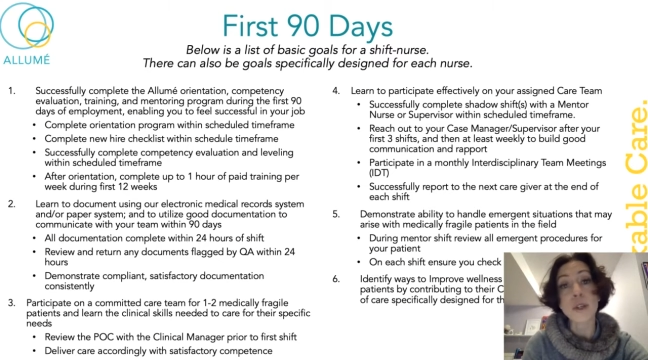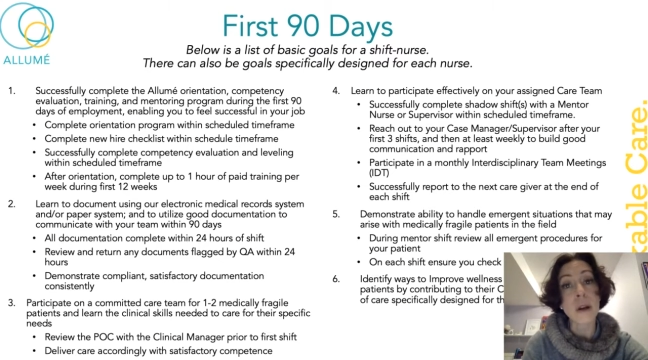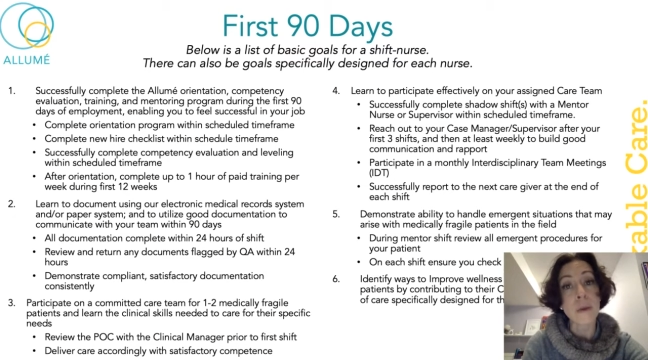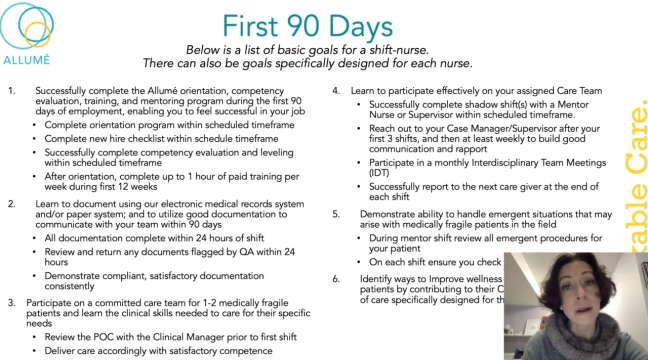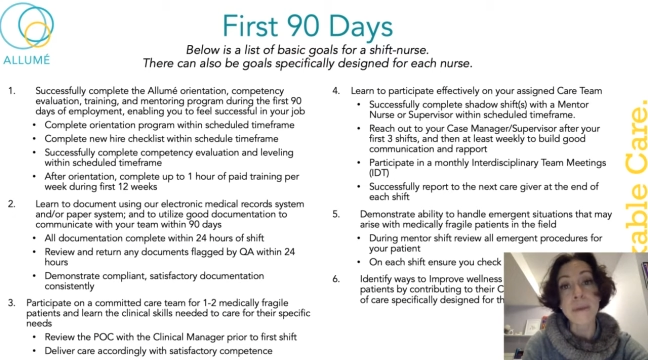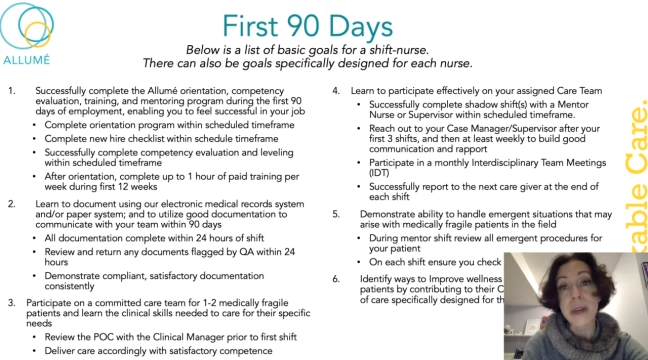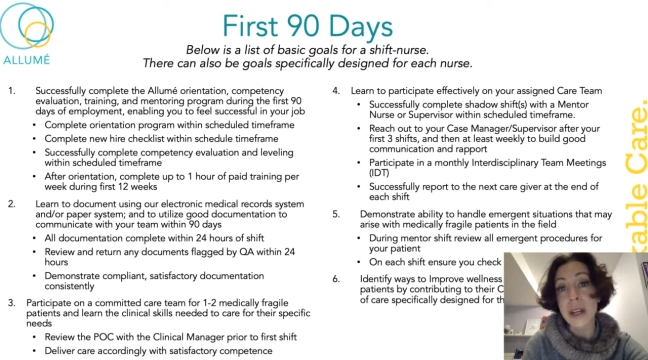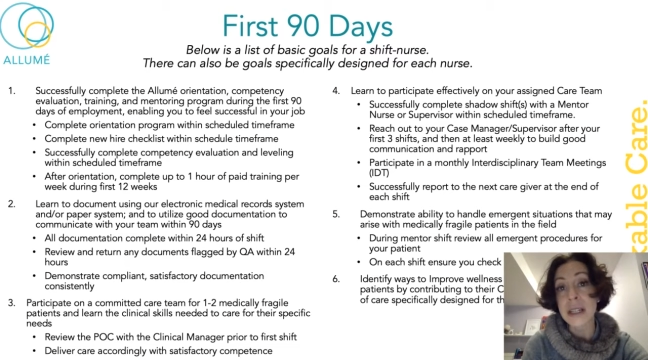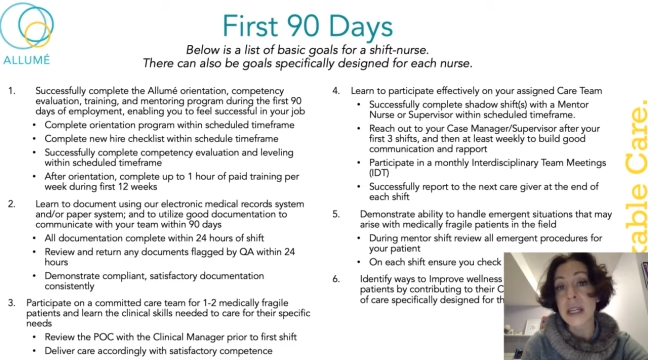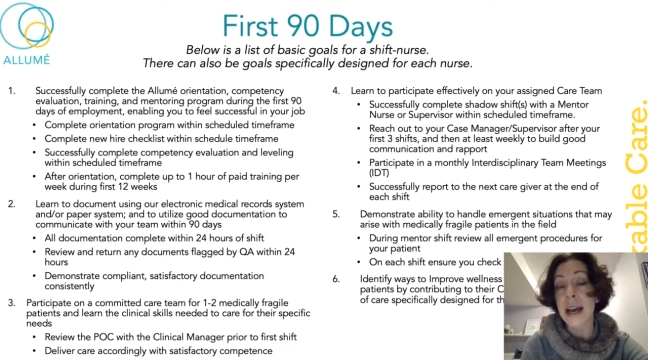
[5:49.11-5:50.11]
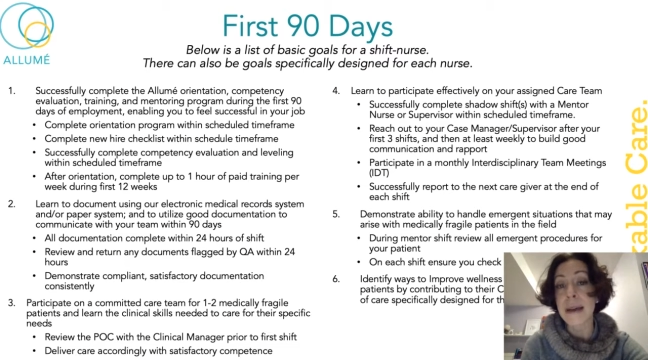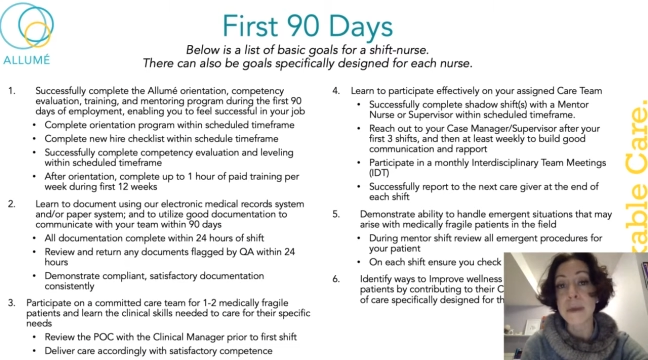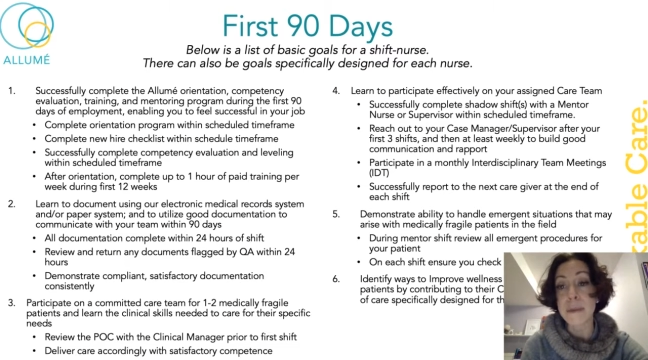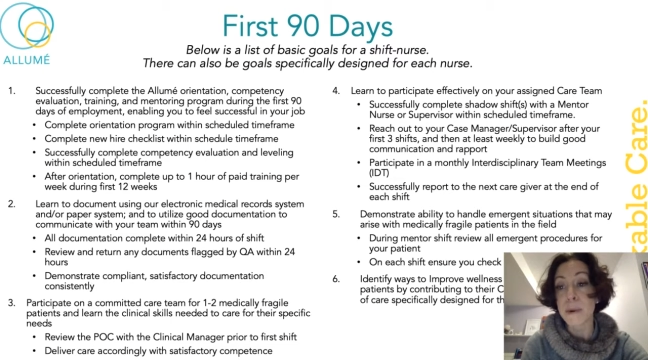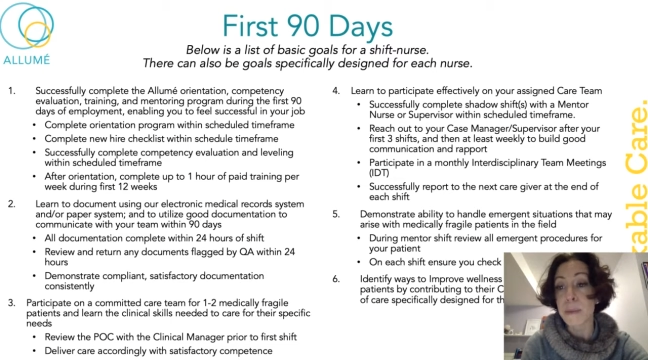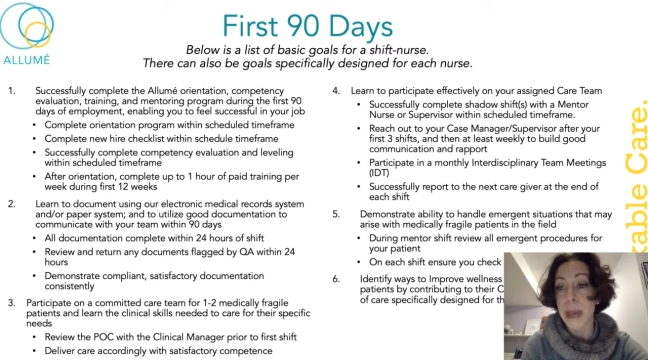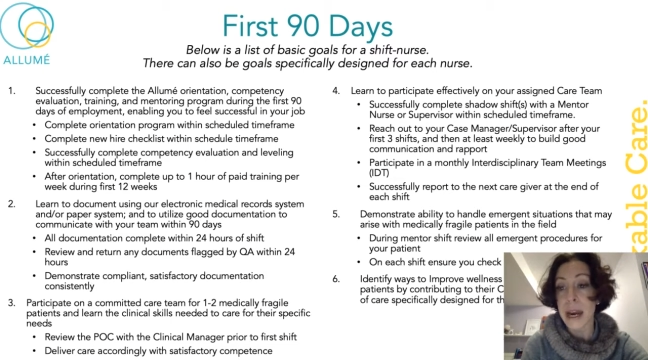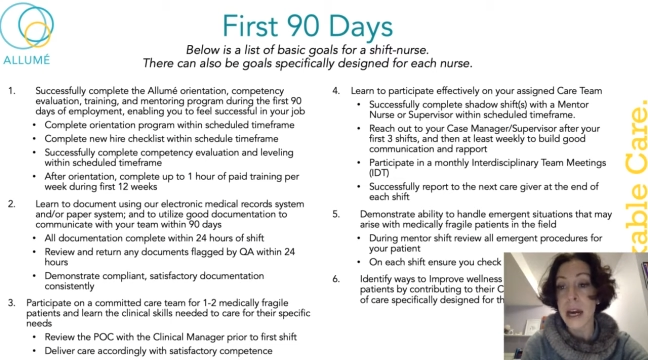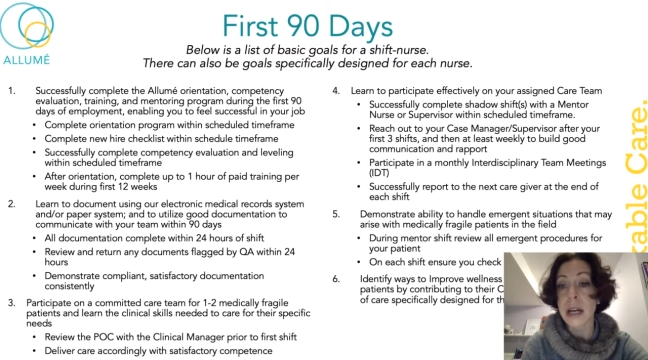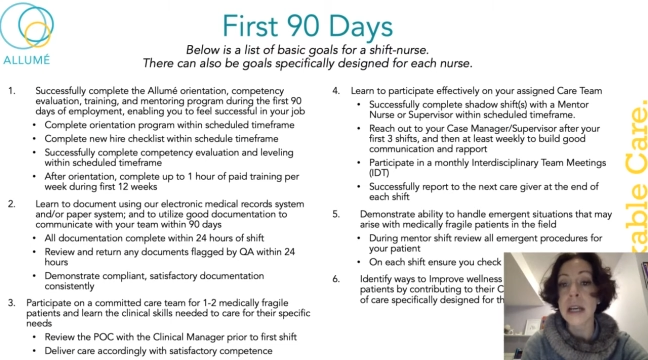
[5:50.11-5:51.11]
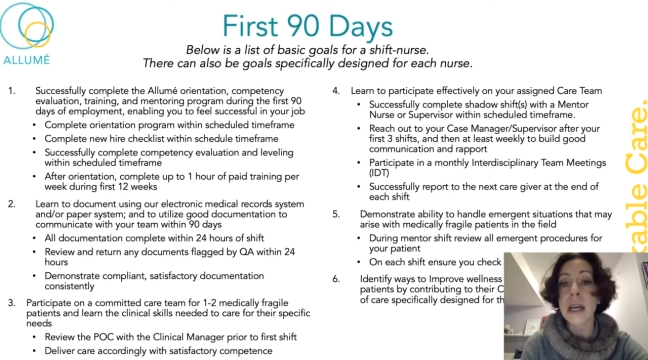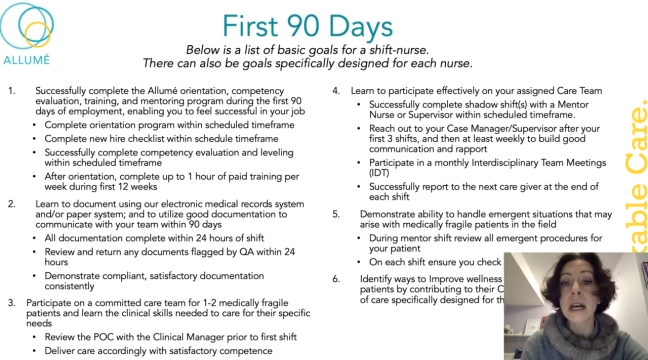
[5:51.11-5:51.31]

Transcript: Show up, be on time, be prepared,